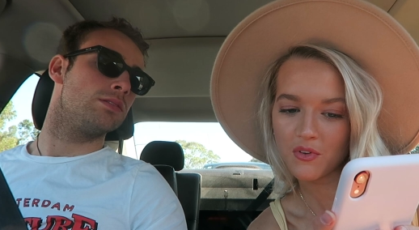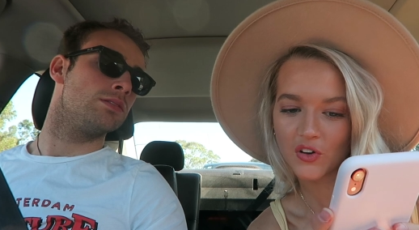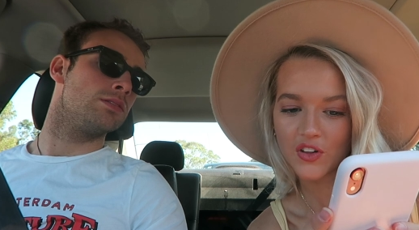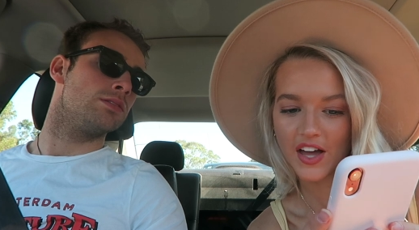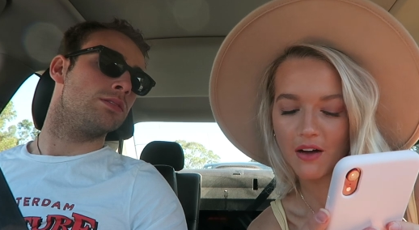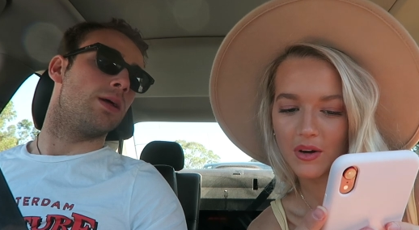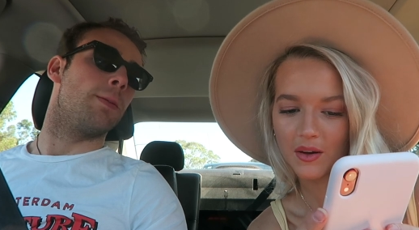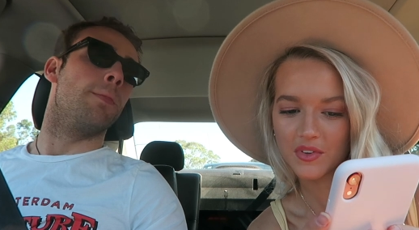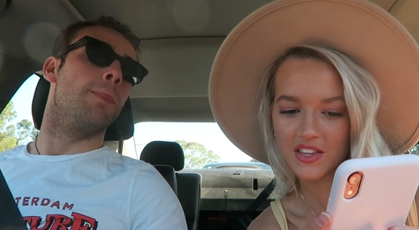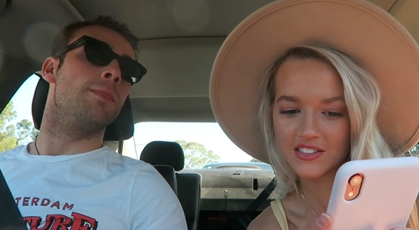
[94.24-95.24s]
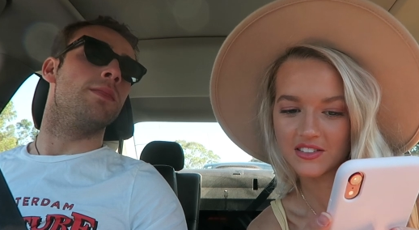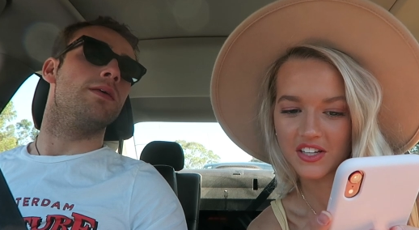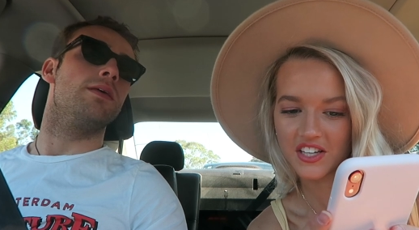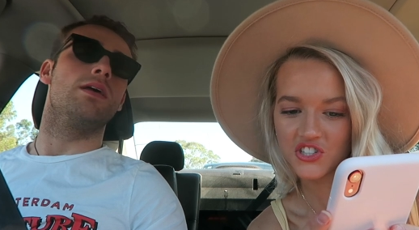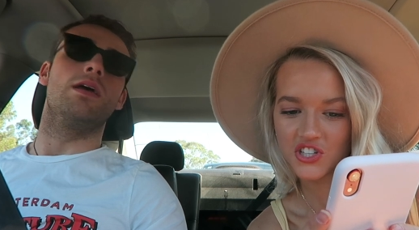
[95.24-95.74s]
Speaker 1: we've got that one with a
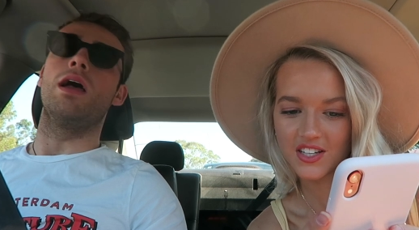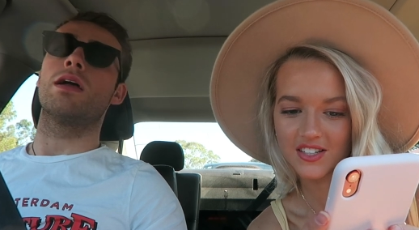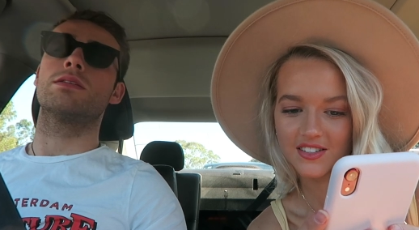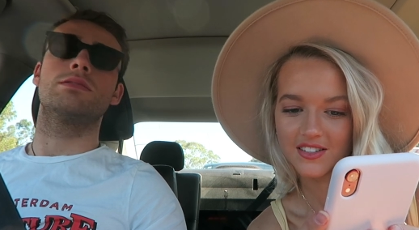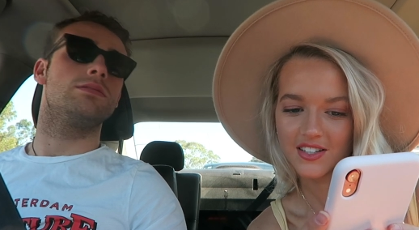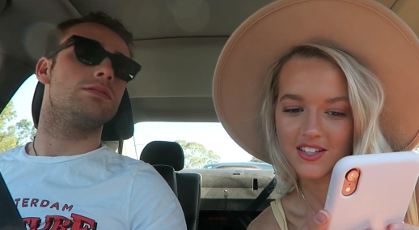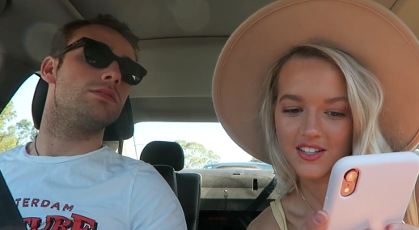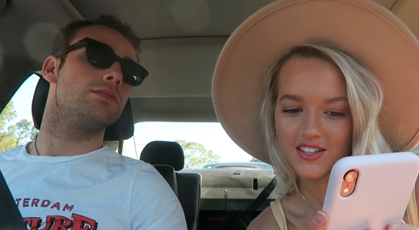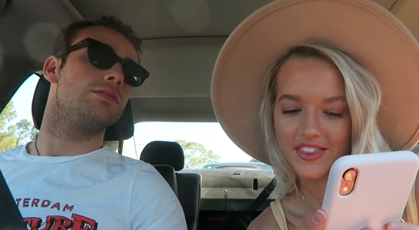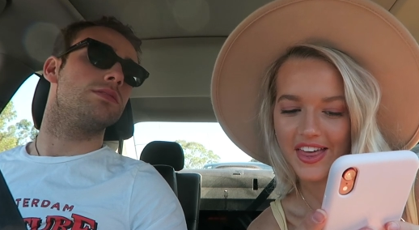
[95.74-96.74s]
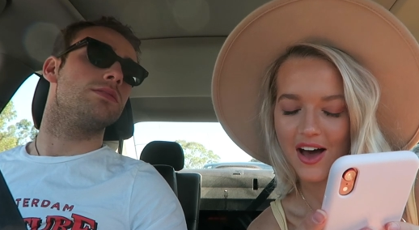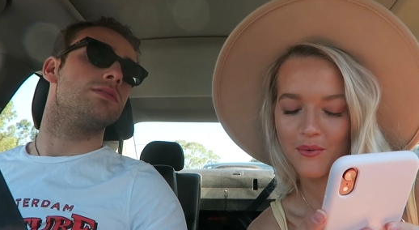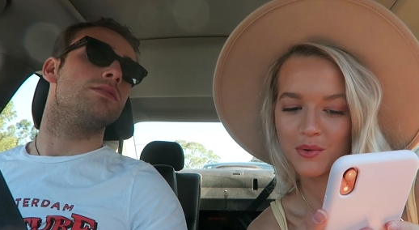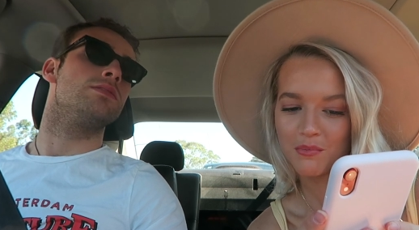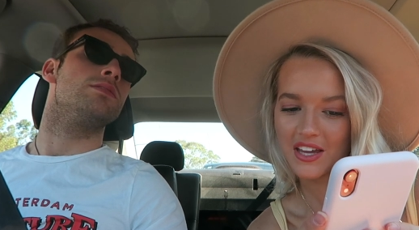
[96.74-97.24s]
little kitchen.
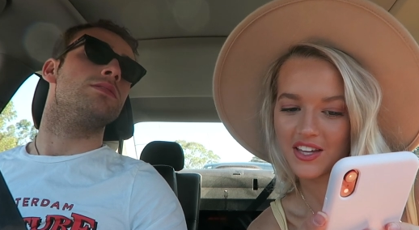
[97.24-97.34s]
That would be